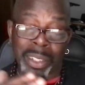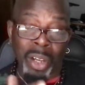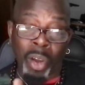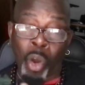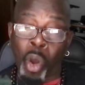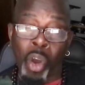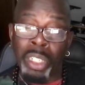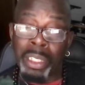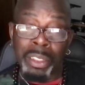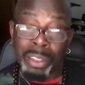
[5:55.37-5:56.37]
all
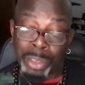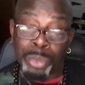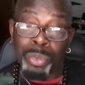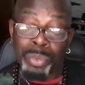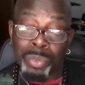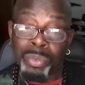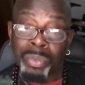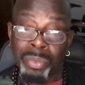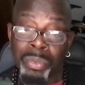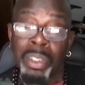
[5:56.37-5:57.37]
he gonna do
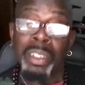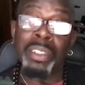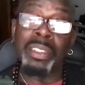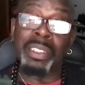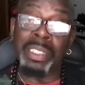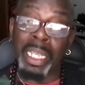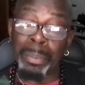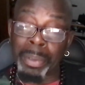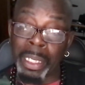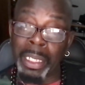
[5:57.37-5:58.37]
is the
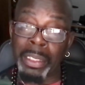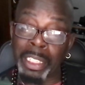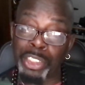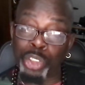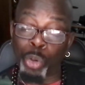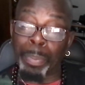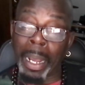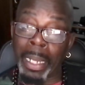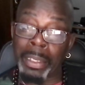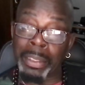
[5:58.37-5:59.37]
same thing that Joe
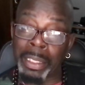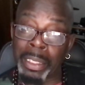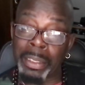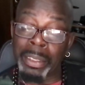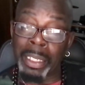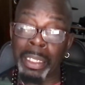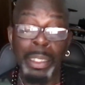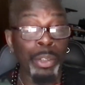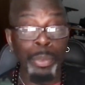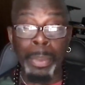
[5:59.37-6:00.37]
Biden did.
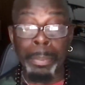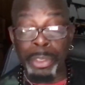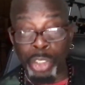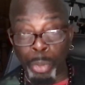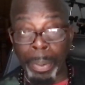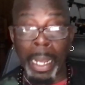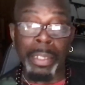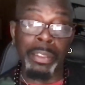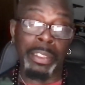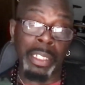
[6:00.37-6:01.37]
Remember, Joe
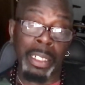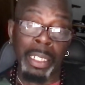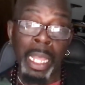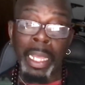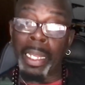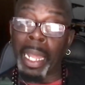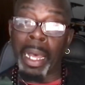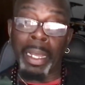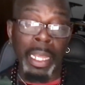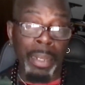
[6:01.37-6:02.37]
Biden said, and
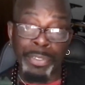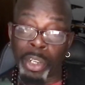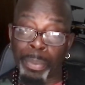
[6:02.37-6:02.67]
I'll have your